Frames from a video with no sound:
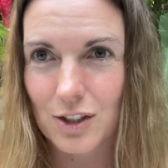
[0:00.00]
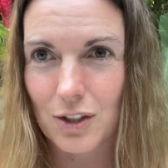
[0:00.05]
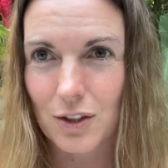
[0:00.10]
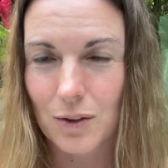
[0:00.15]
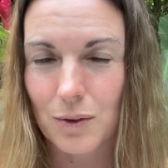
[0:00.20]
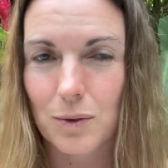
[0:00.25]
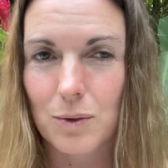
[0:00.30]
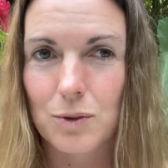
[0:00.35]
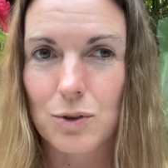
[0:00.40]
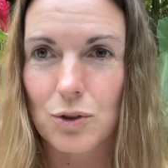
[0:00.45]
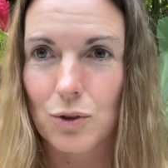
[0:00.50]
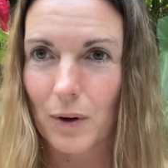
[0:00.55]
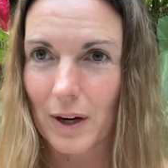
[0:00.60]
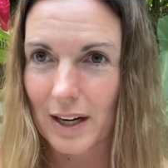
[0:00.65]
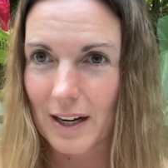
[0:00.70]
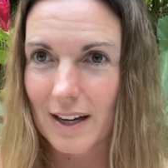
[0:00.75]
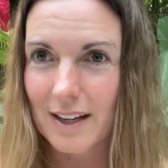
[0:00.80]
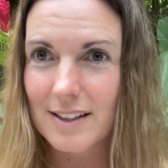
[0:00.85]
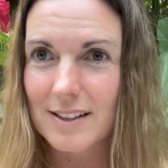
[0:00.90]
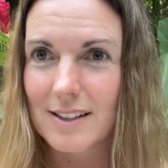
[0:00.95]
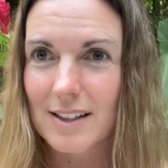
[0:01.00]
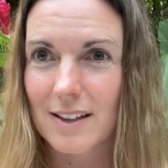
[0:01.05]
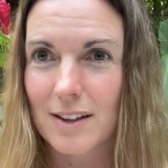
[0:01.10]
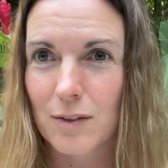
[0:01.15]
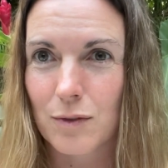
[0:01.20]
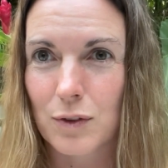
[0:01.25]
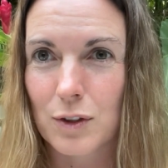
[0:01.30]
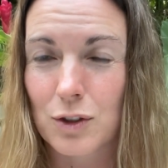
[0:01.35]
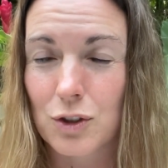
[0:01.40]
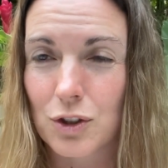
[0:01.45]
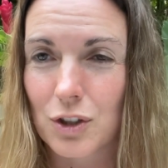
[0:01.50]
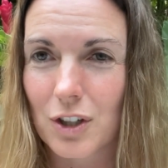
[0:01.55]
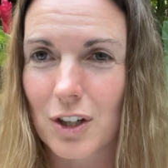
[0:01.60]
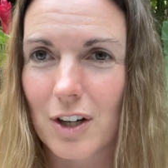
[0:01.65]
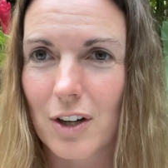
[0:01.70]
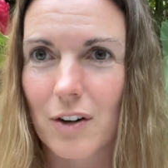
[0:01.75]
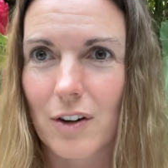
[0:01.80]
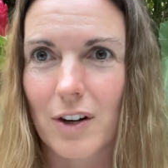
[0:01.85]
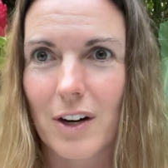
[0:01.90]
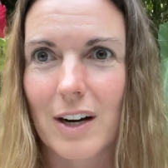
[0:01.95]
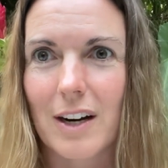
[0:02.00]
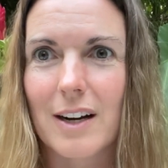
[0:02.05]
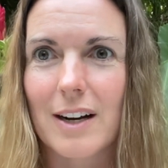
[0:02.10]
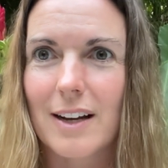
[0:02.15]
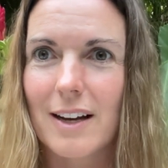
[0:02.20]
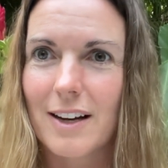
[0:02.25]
to join us in the future or